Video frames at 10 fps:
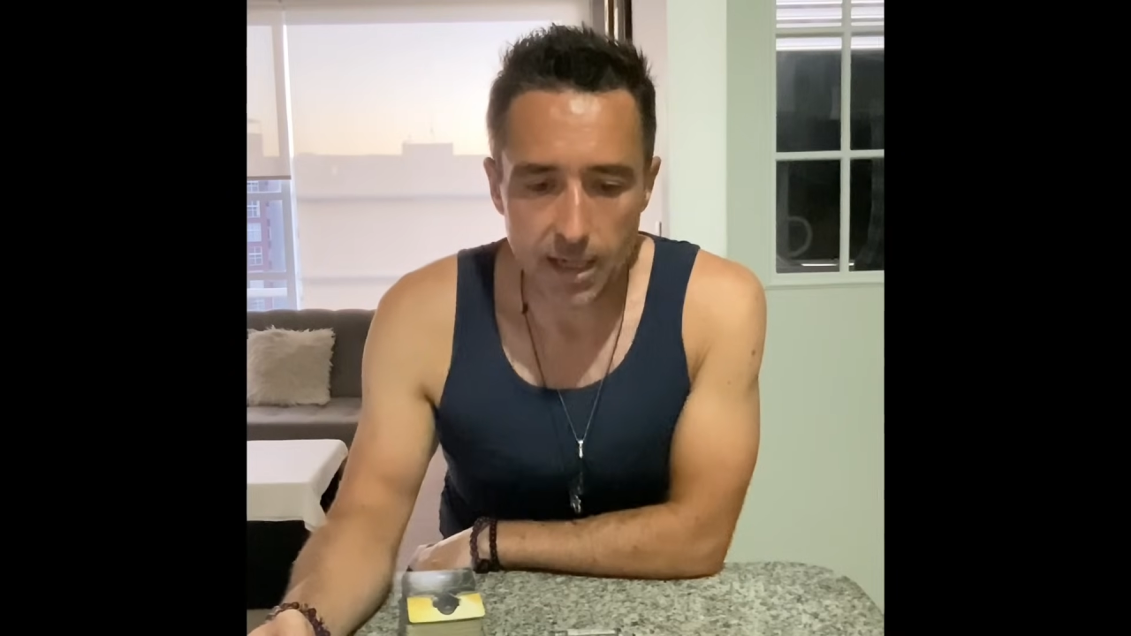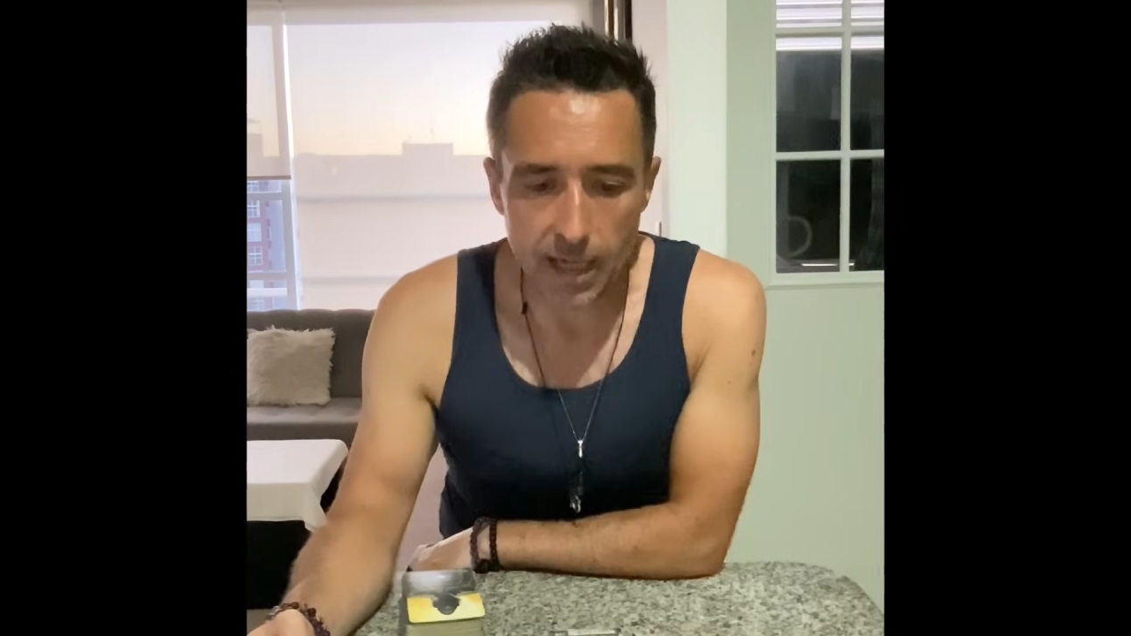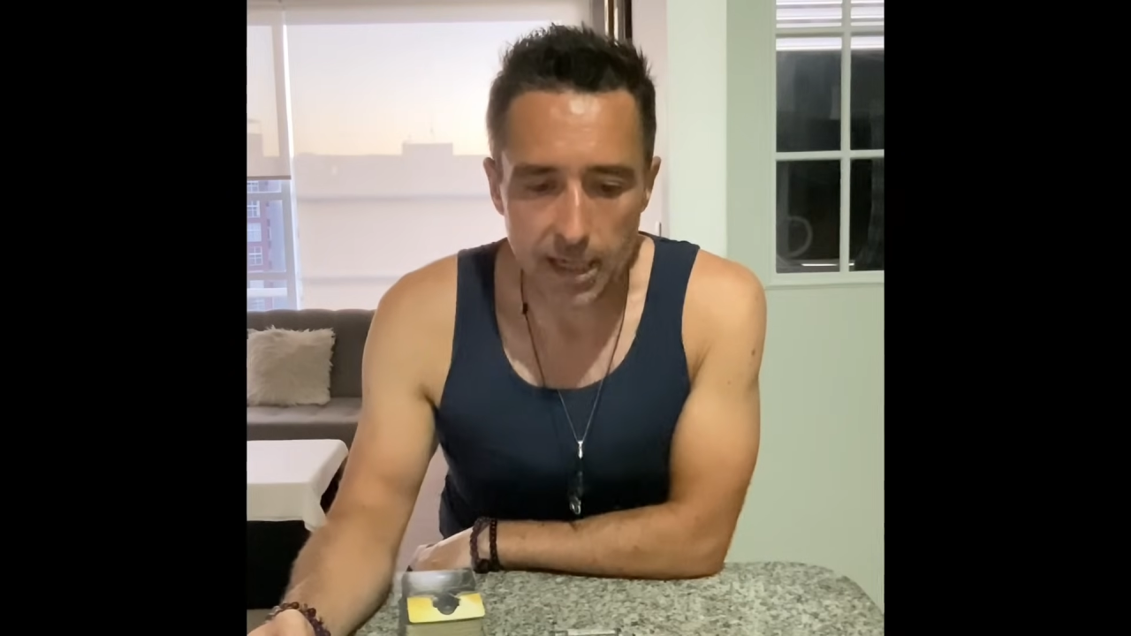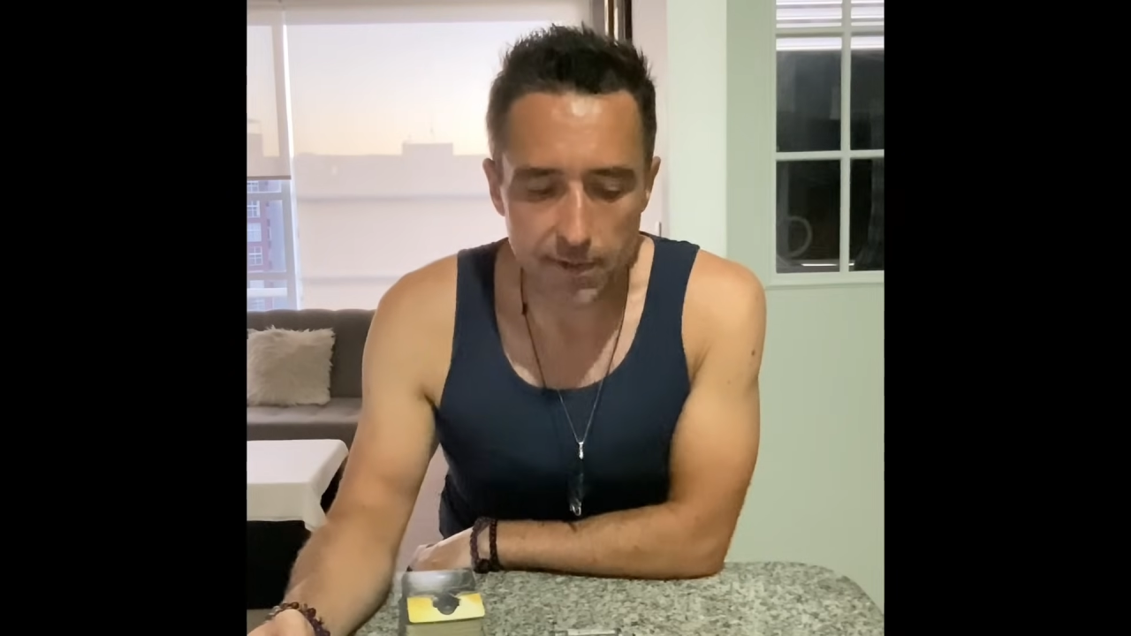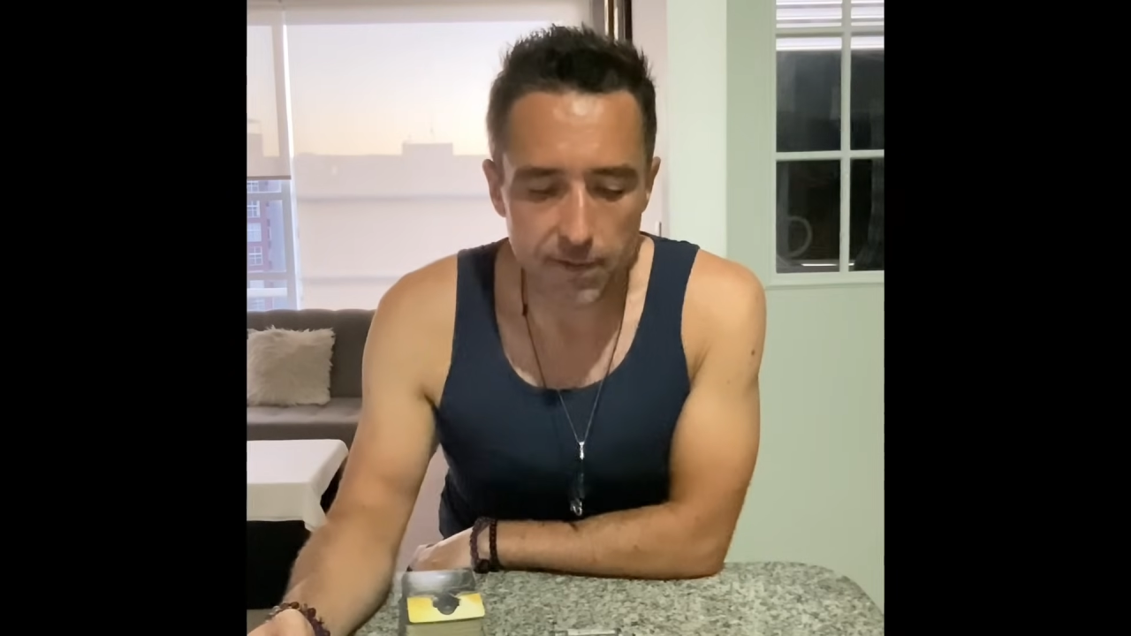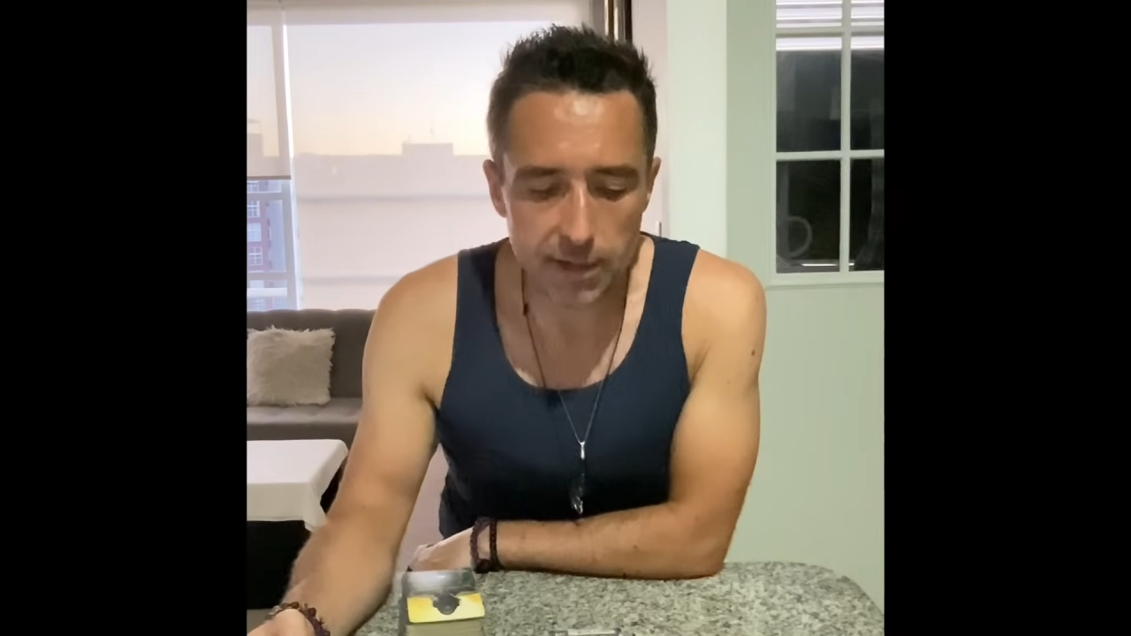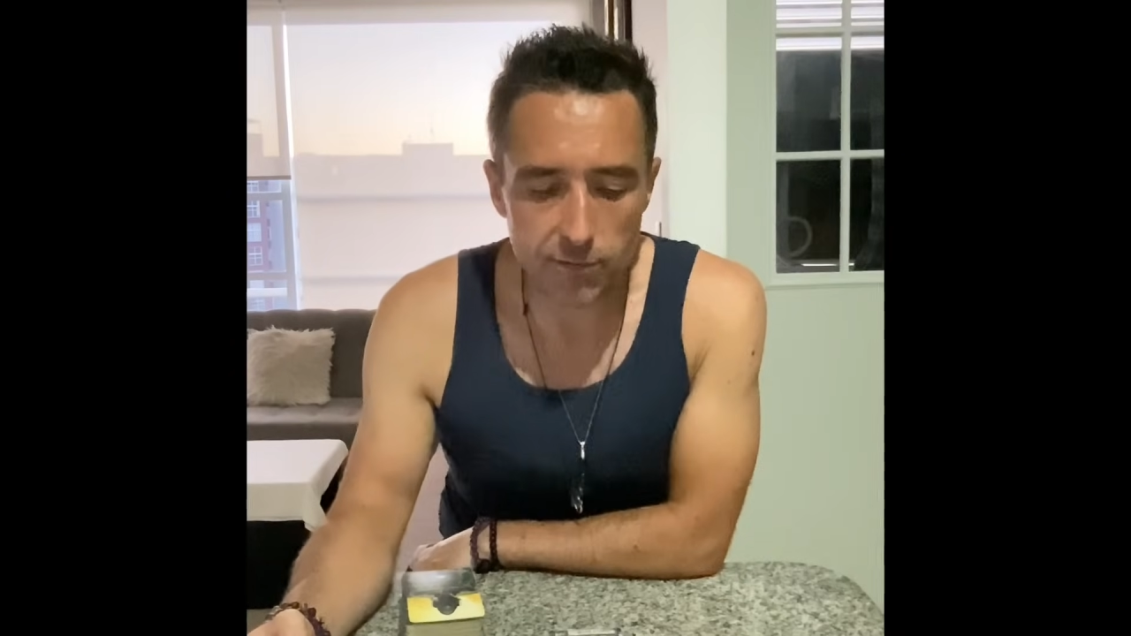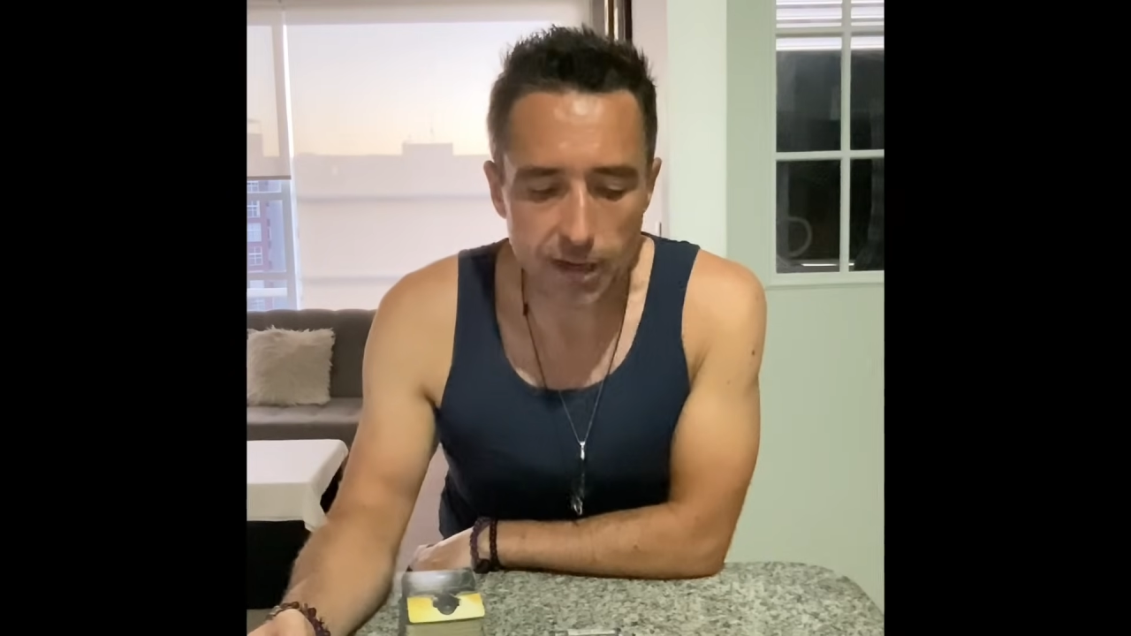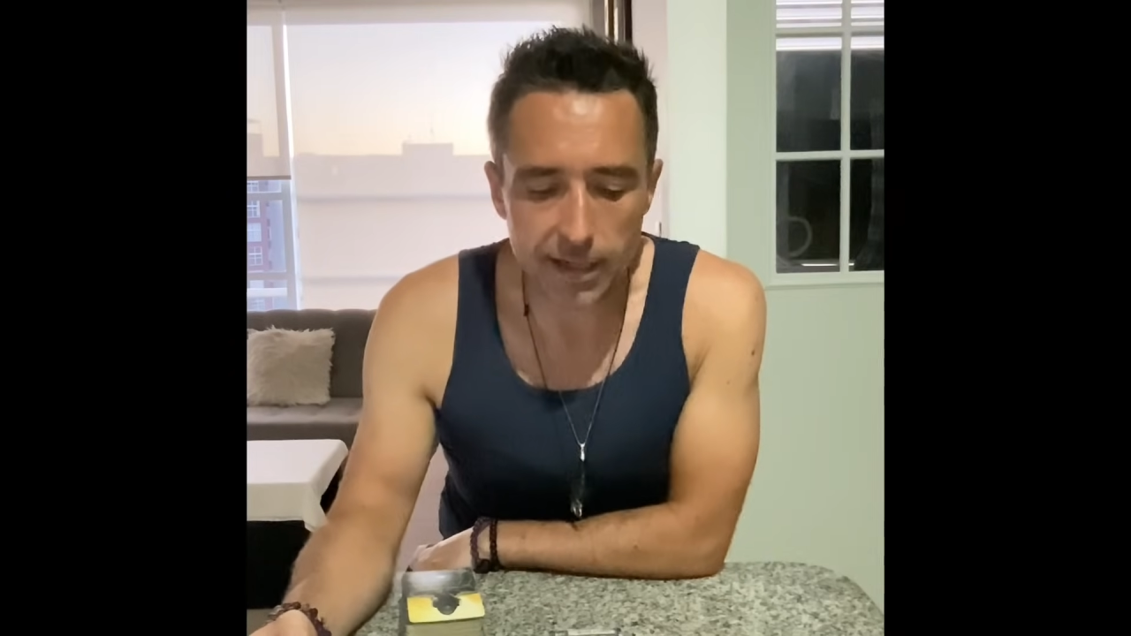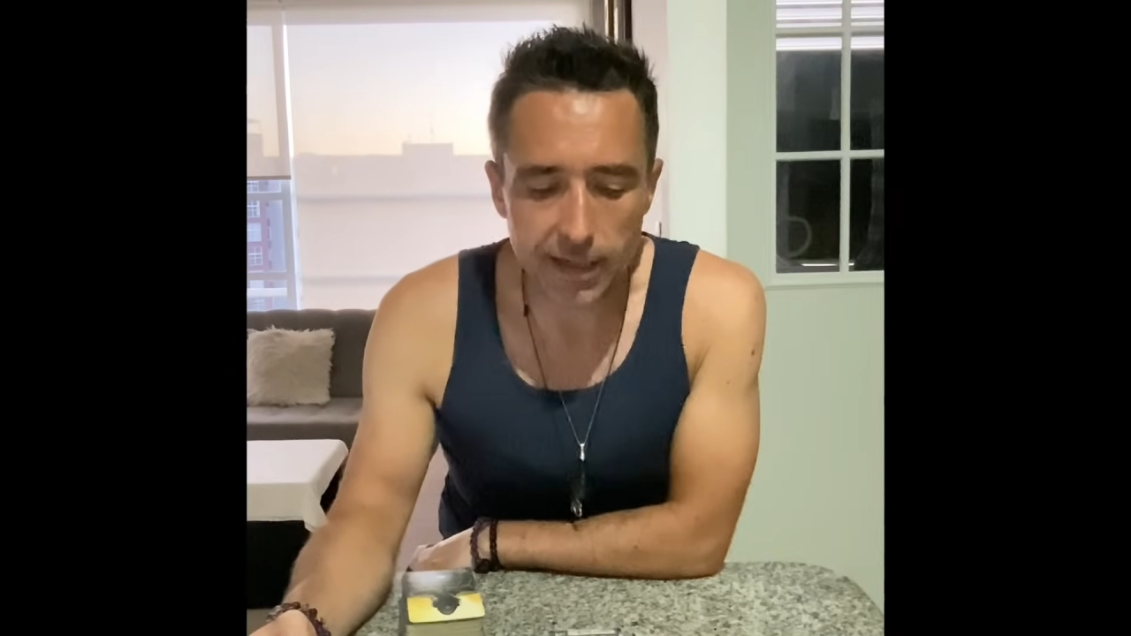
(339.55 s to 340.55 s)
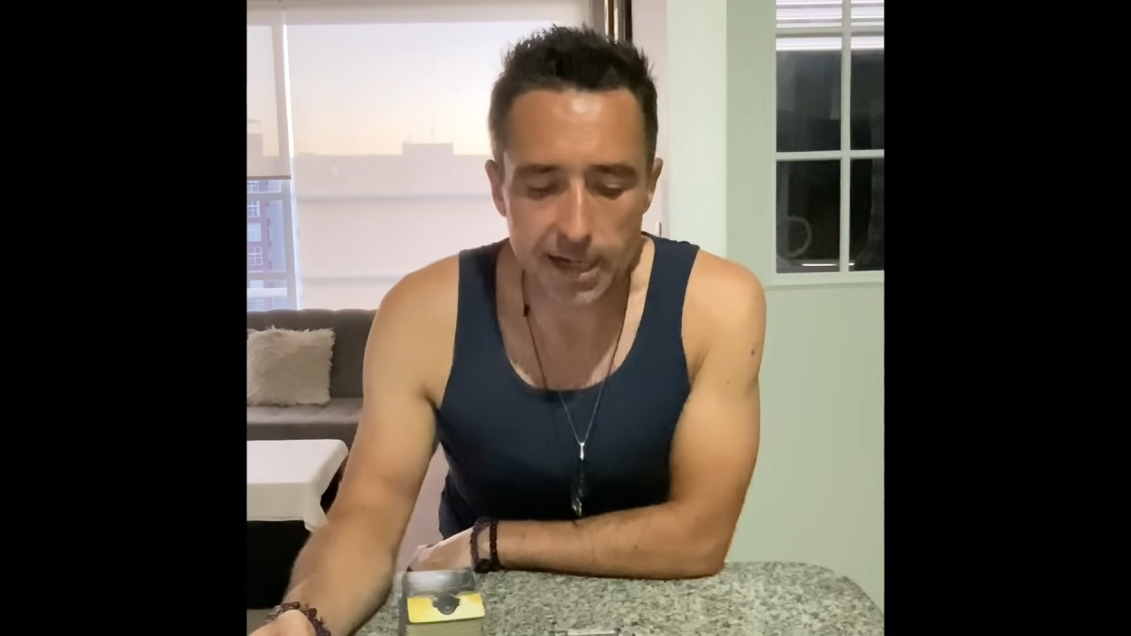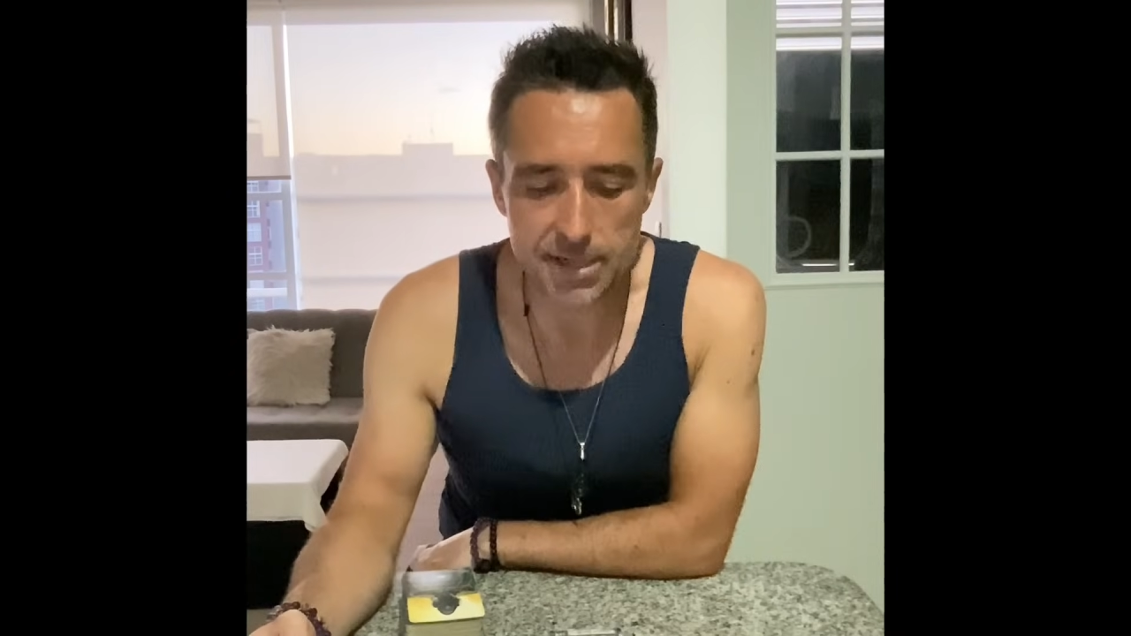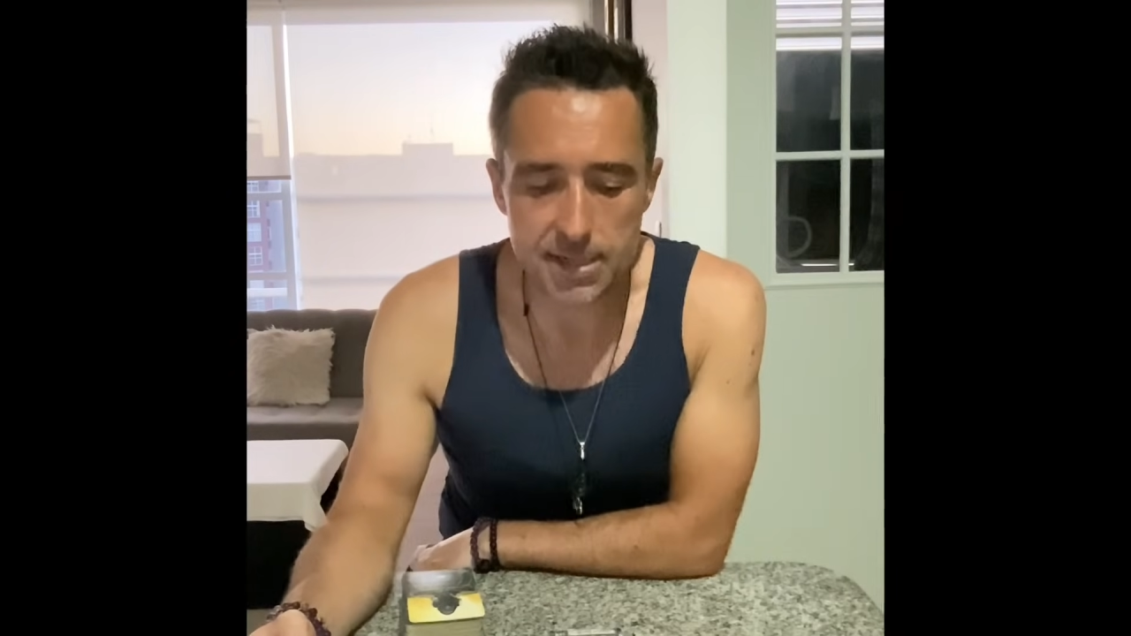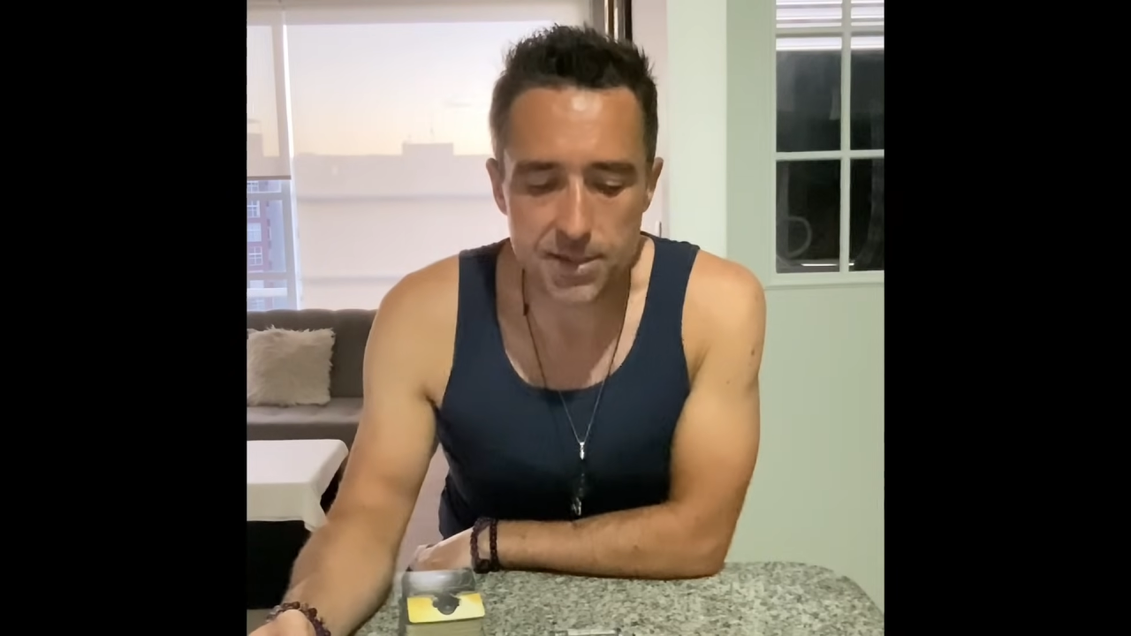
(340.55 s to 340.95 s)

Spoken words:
And I think you're recognising